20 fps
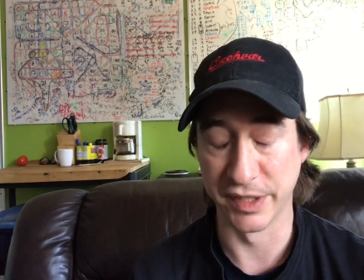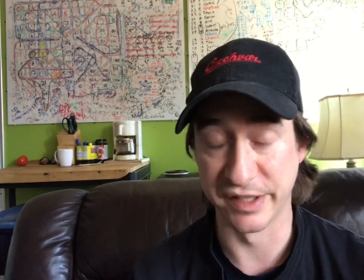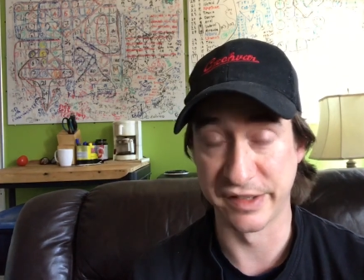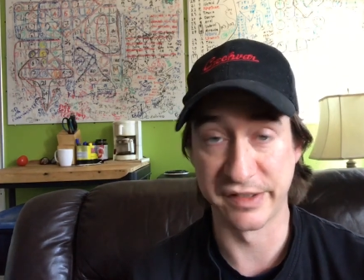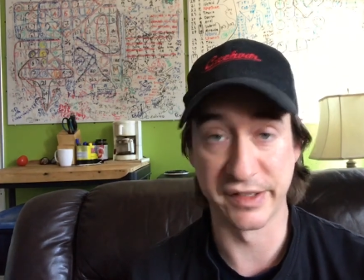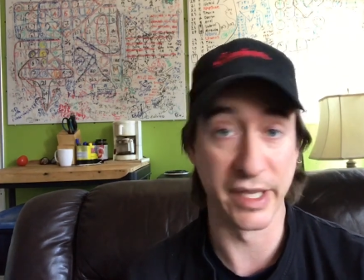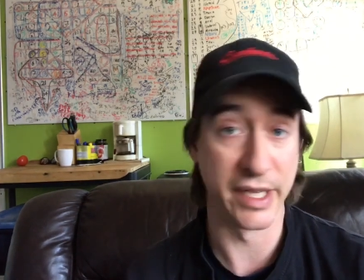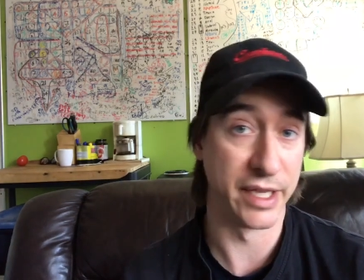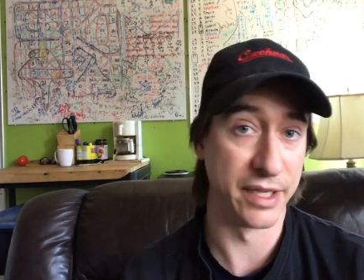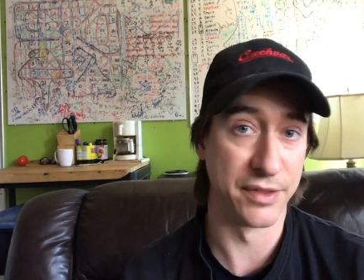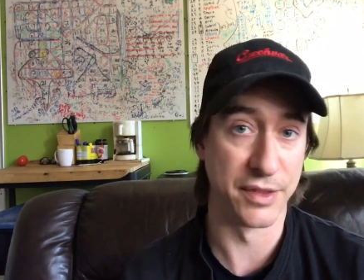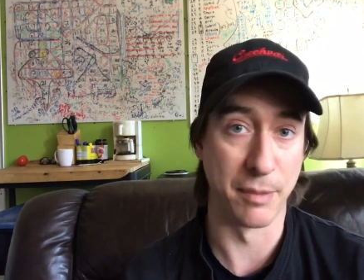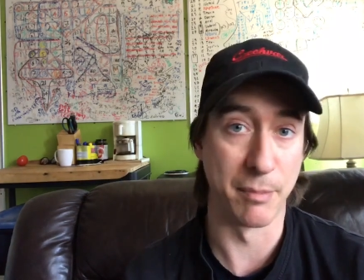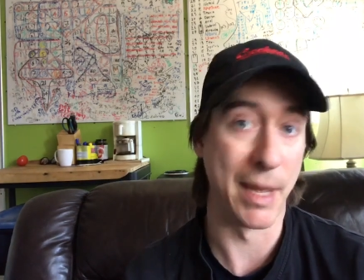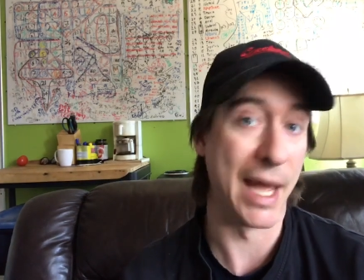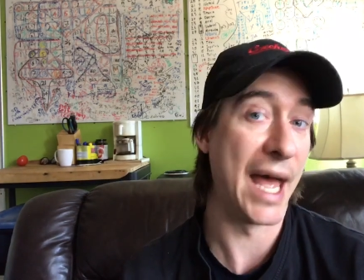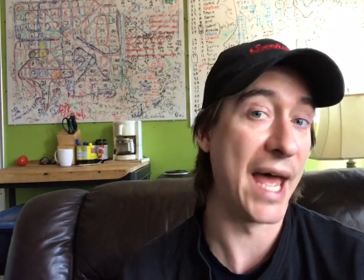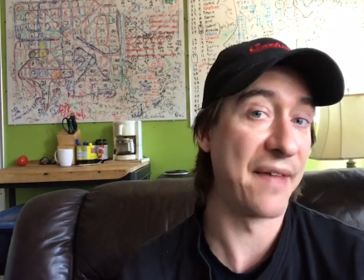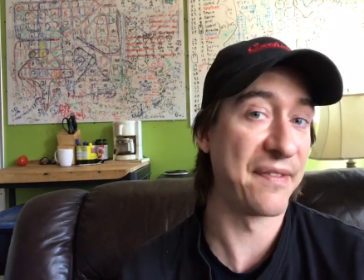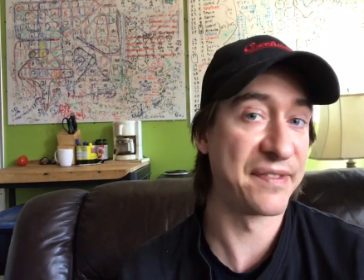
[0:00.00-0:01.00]
that stay in the
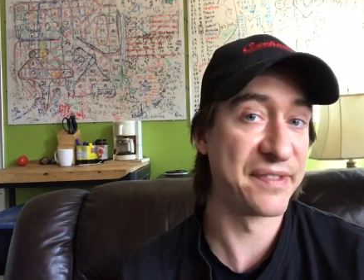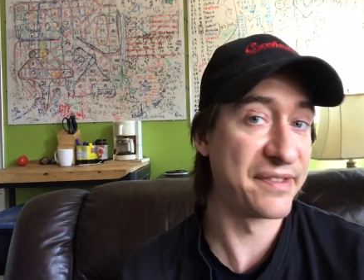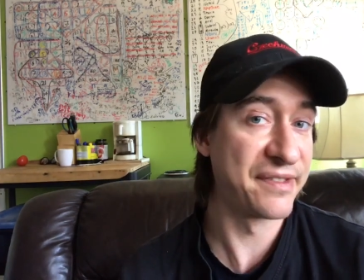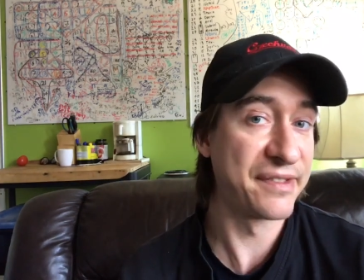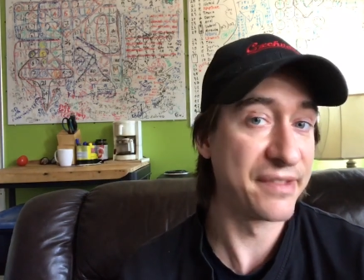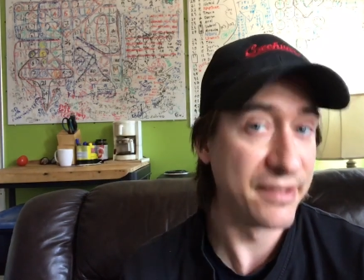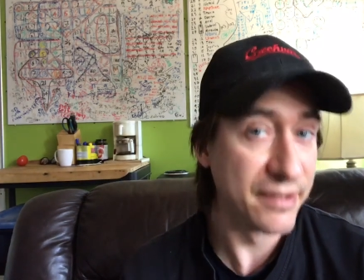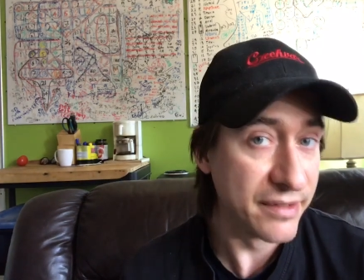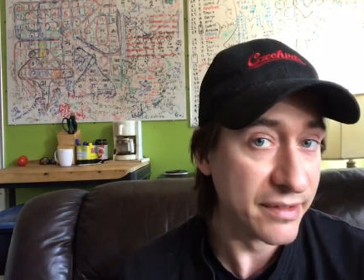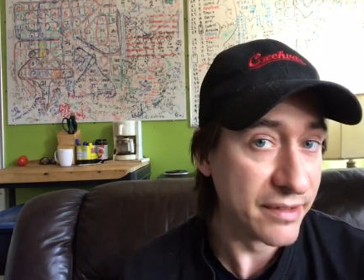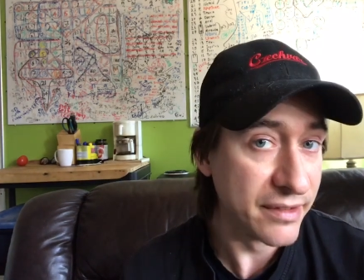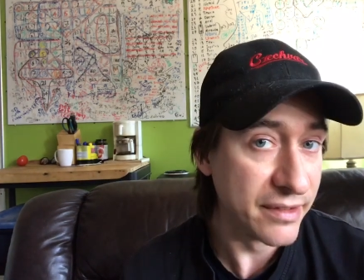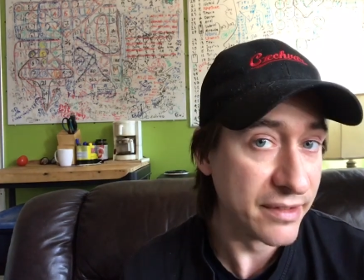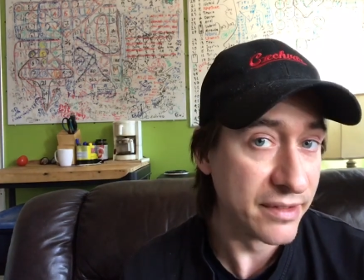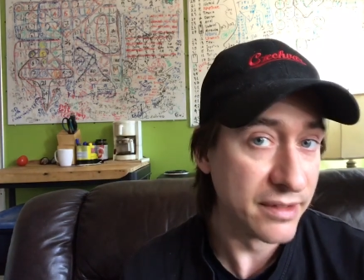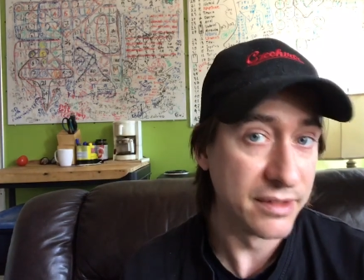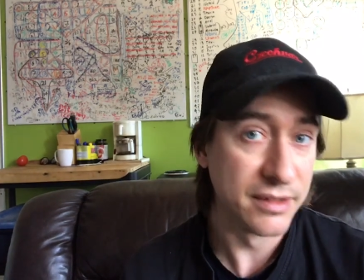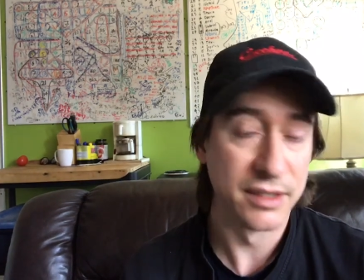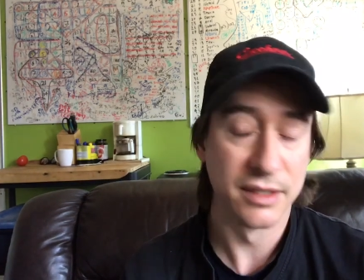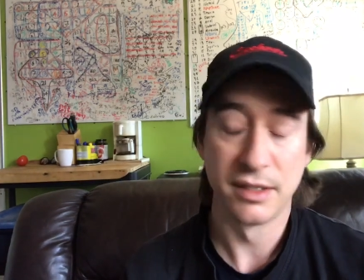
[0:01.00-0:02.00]
maths
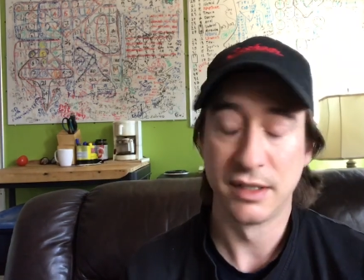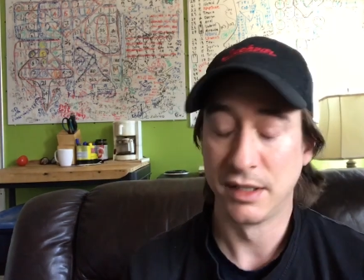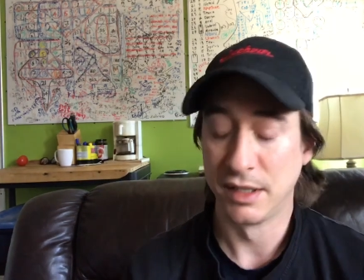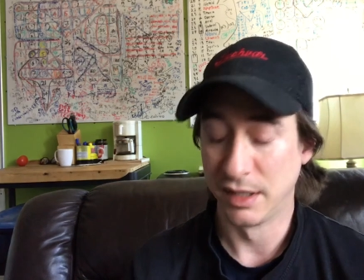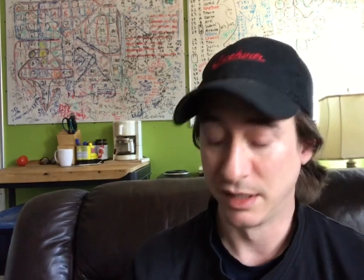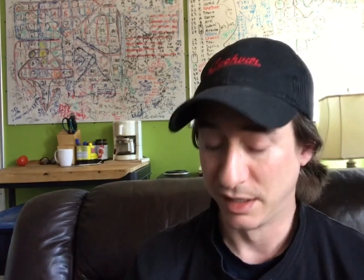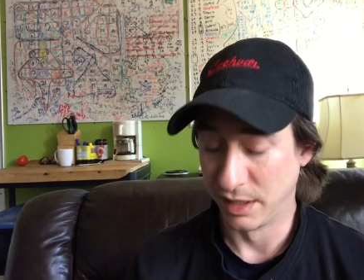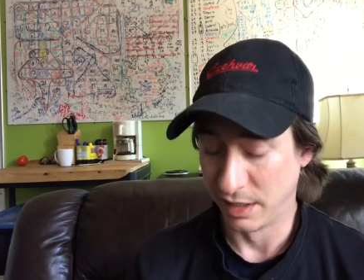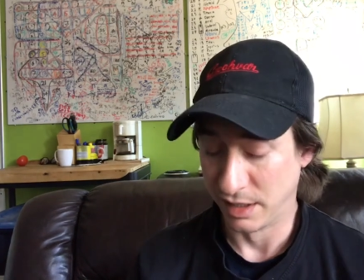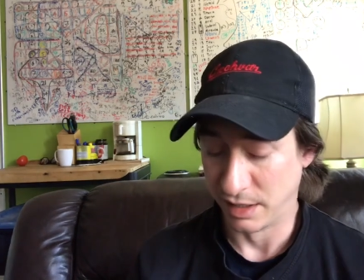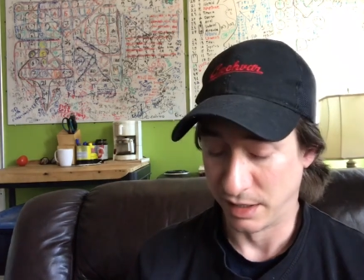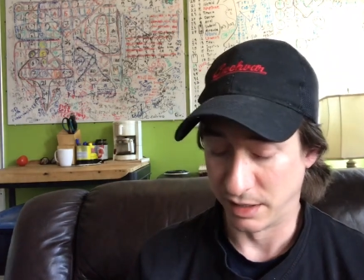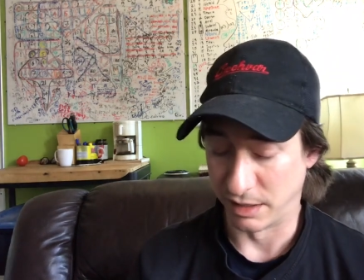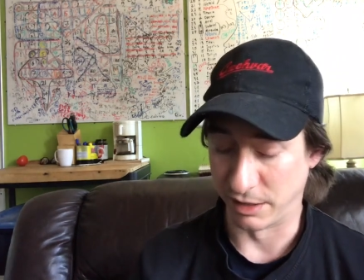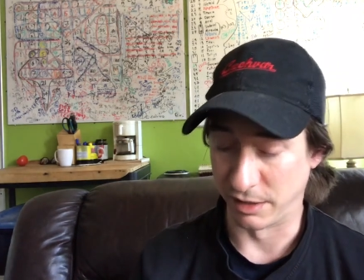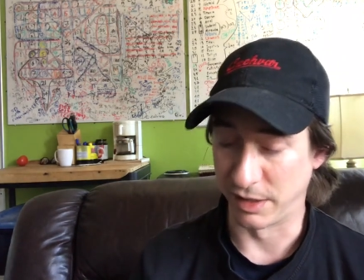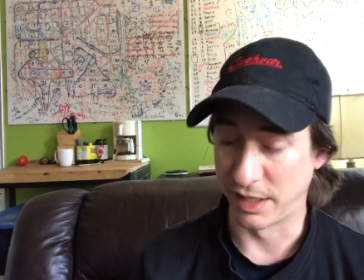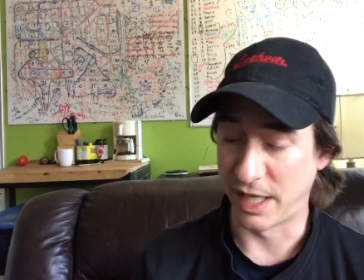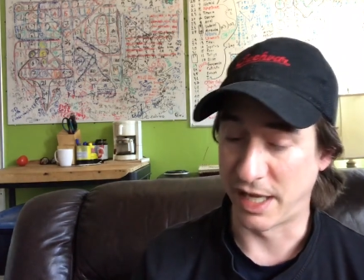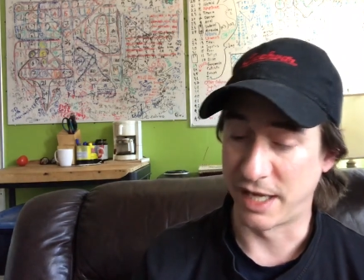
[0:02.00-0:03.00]

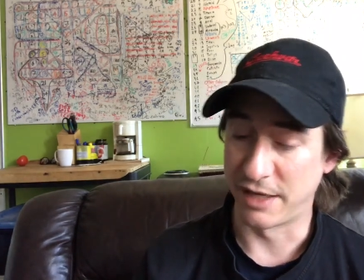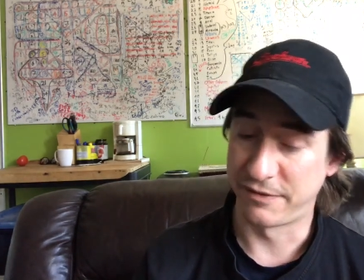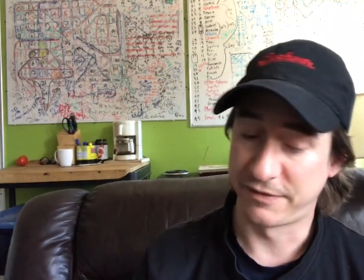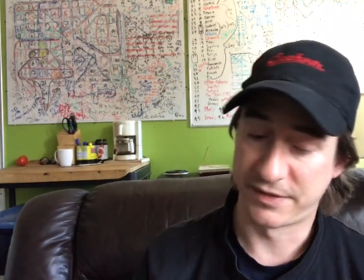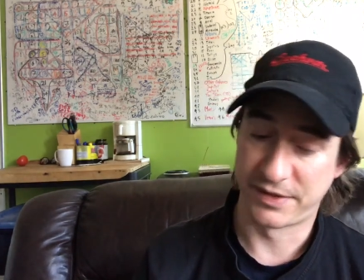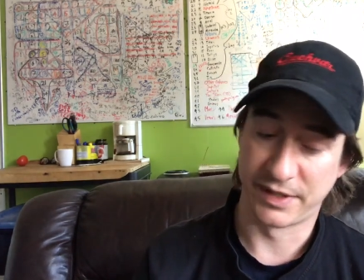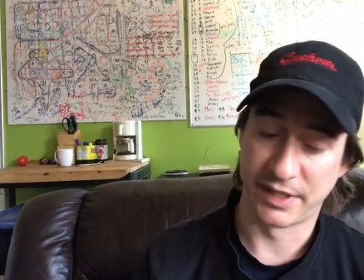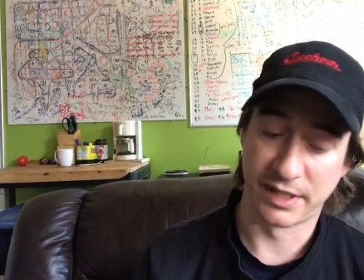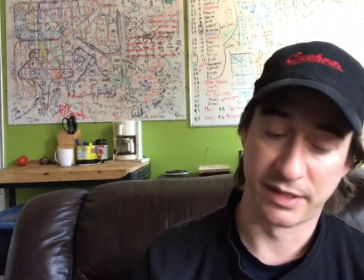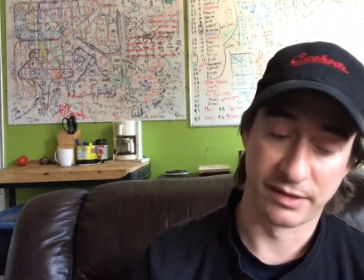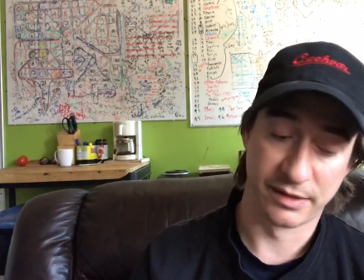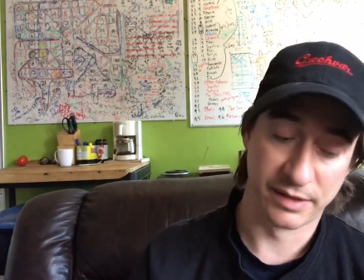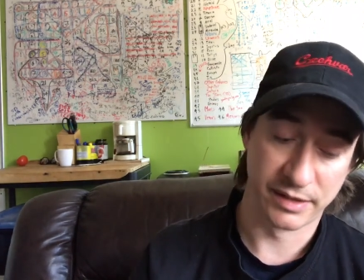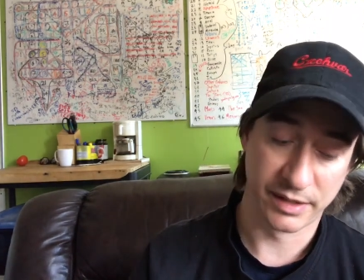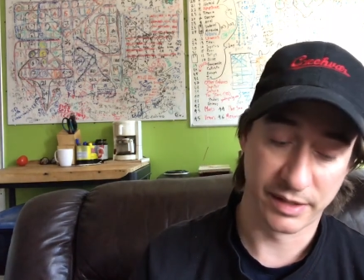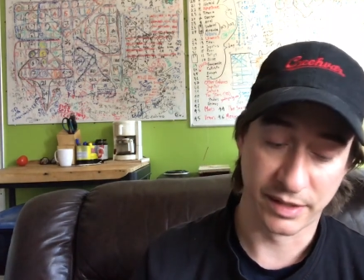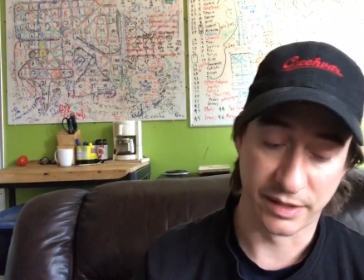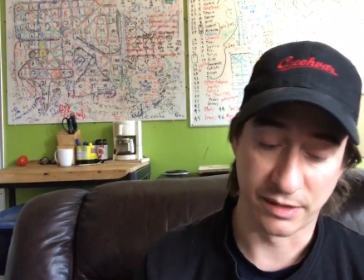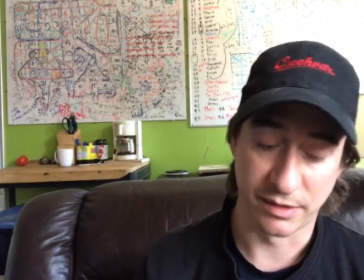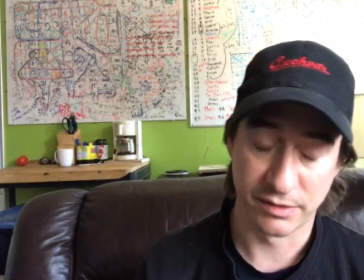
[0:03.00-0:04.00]
are left, then,
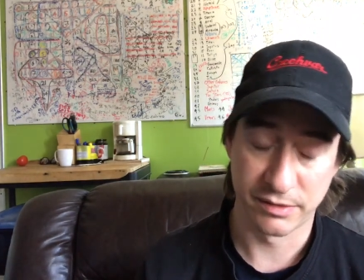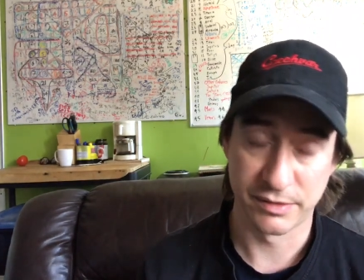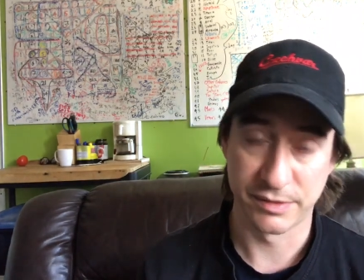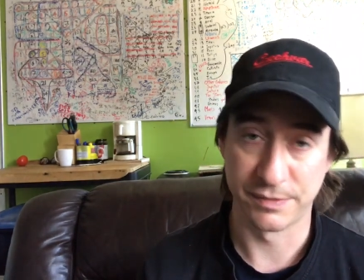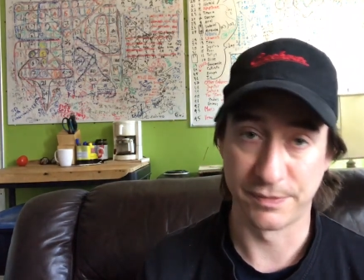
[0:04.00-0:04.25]
you know.